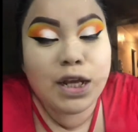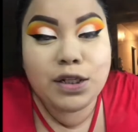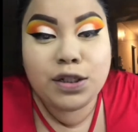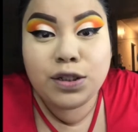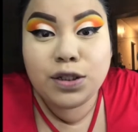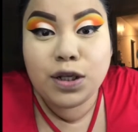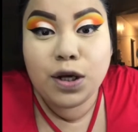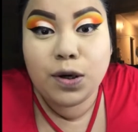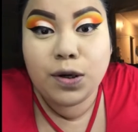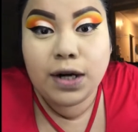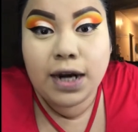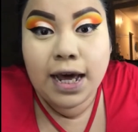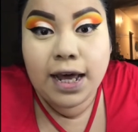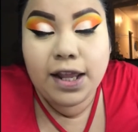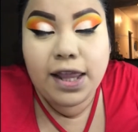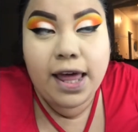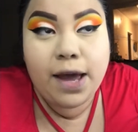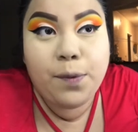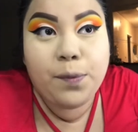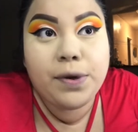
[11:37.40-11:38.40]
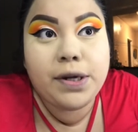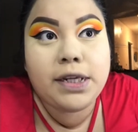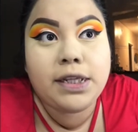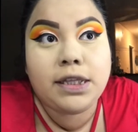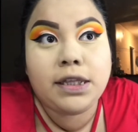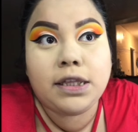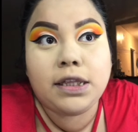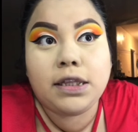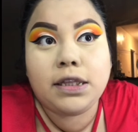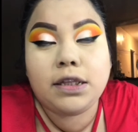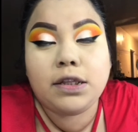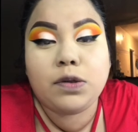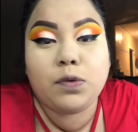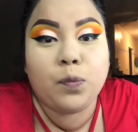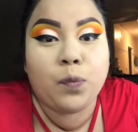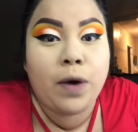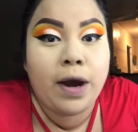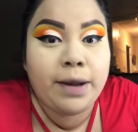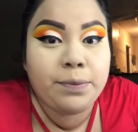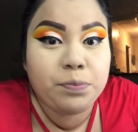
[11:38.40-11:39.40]
so now that we
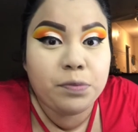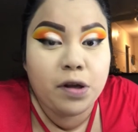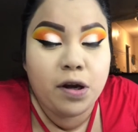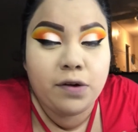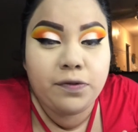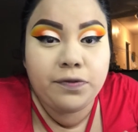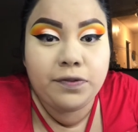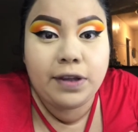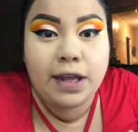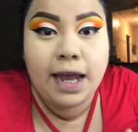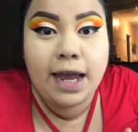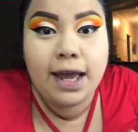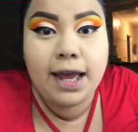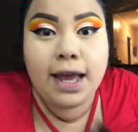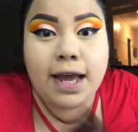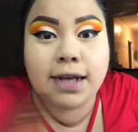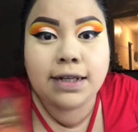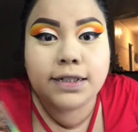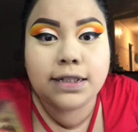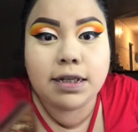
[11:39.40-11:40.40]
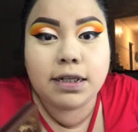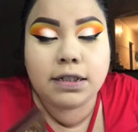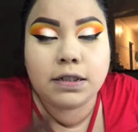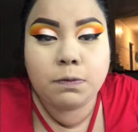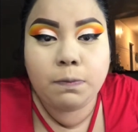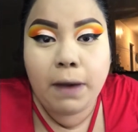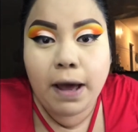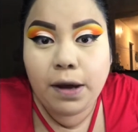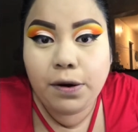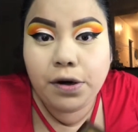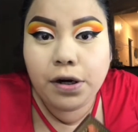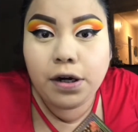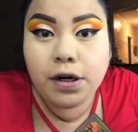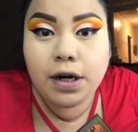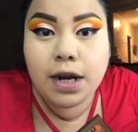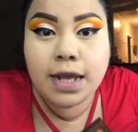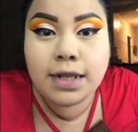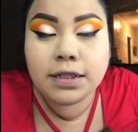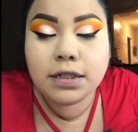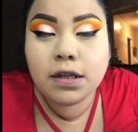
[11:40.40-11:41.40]
wiped off that excess powder
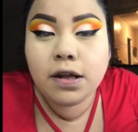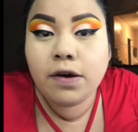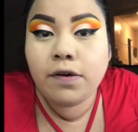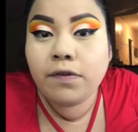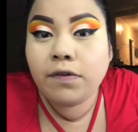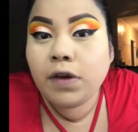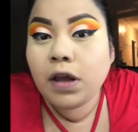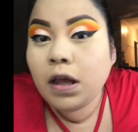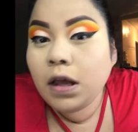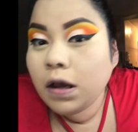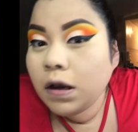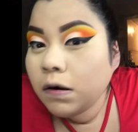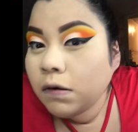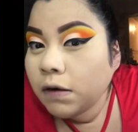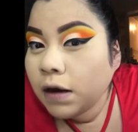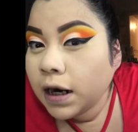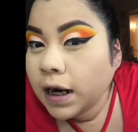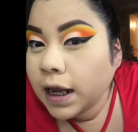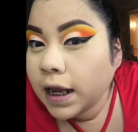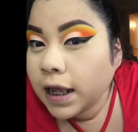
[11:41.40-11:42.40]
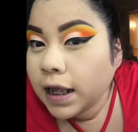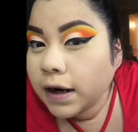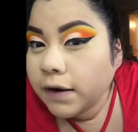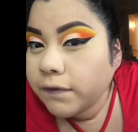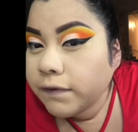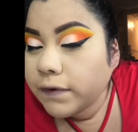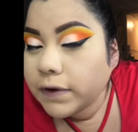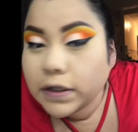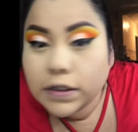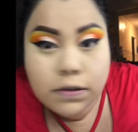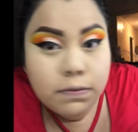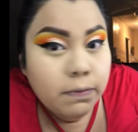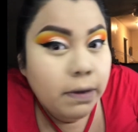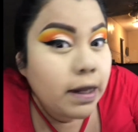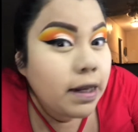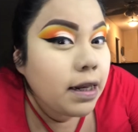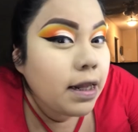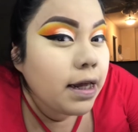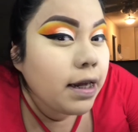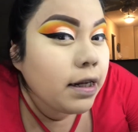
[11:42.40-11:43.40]
and stuff, went ahead and fixed my
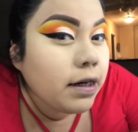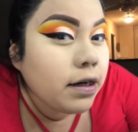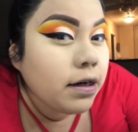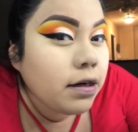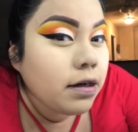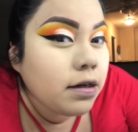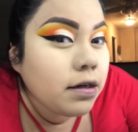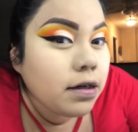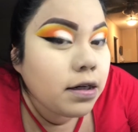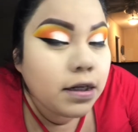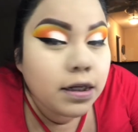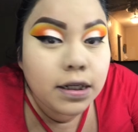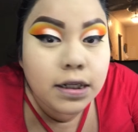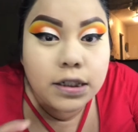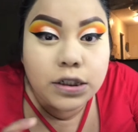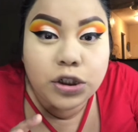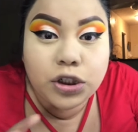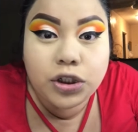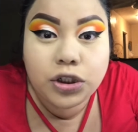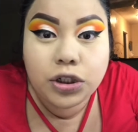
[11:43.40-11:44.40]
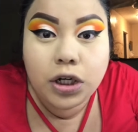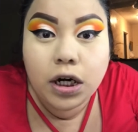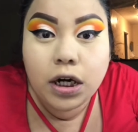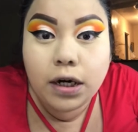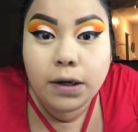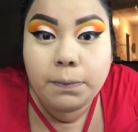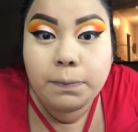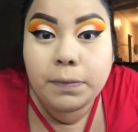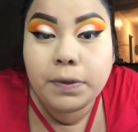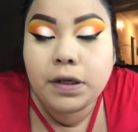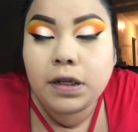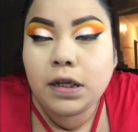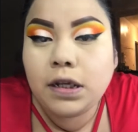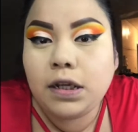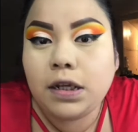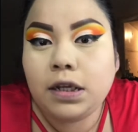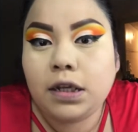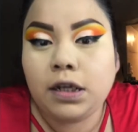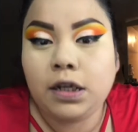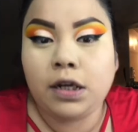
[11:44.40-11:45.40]
liner, looking sharp.
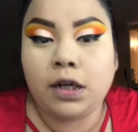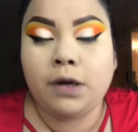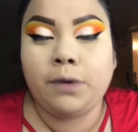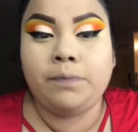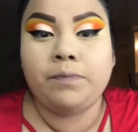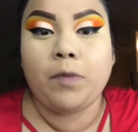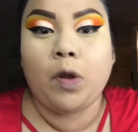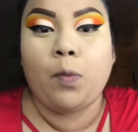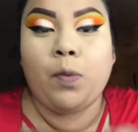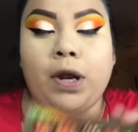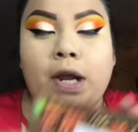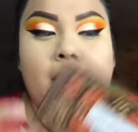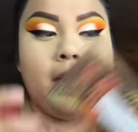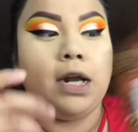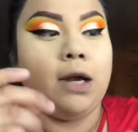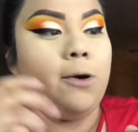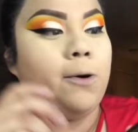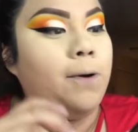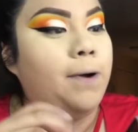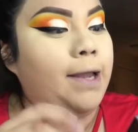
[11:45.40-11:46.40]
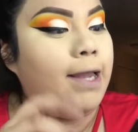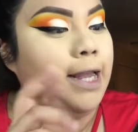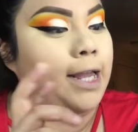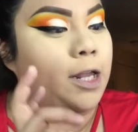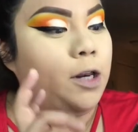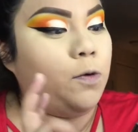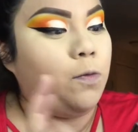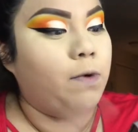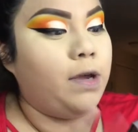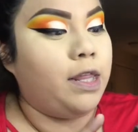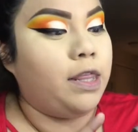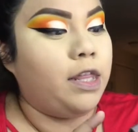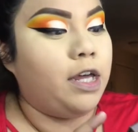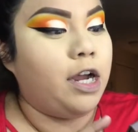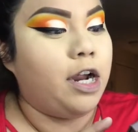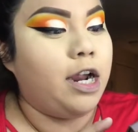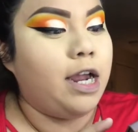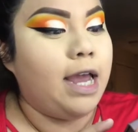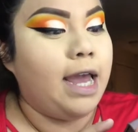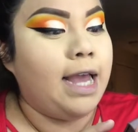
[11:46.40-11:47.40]
We're gonna go in with
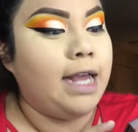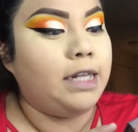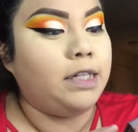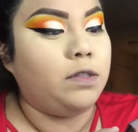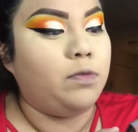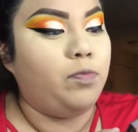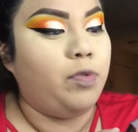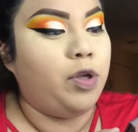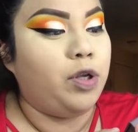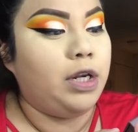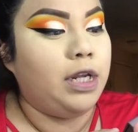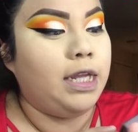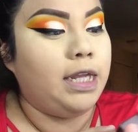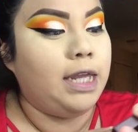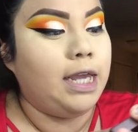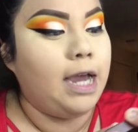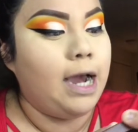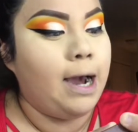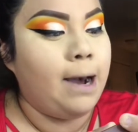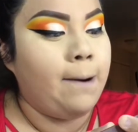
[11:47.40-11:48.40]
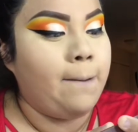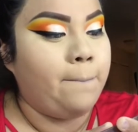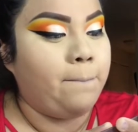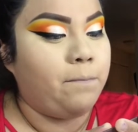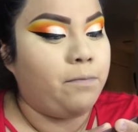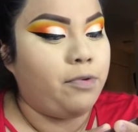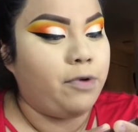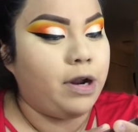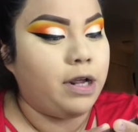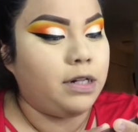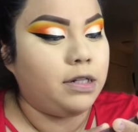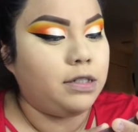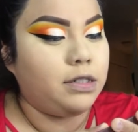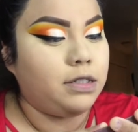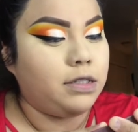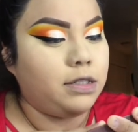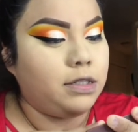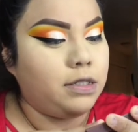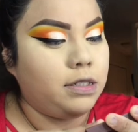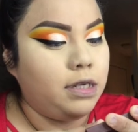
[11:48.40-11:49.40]
our Ace Beauty
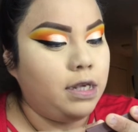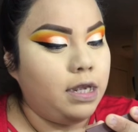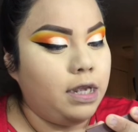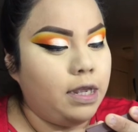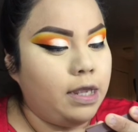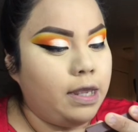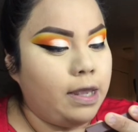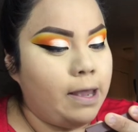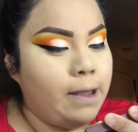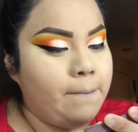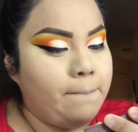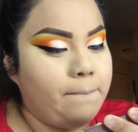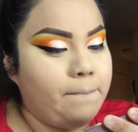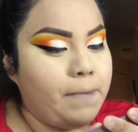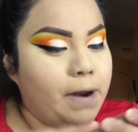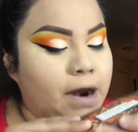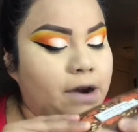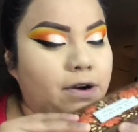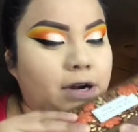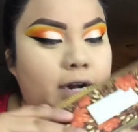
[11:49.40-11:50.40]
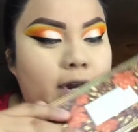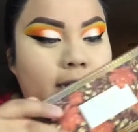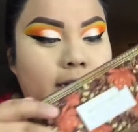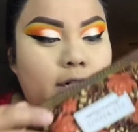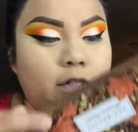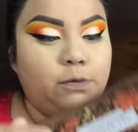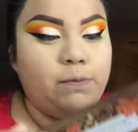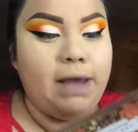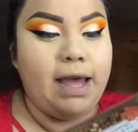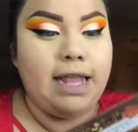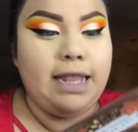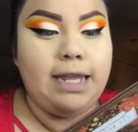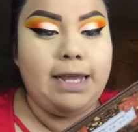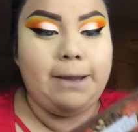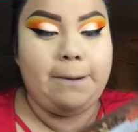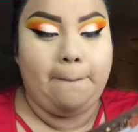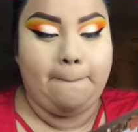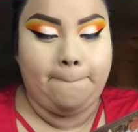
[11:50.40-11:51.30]
Bronze in Paradise palette.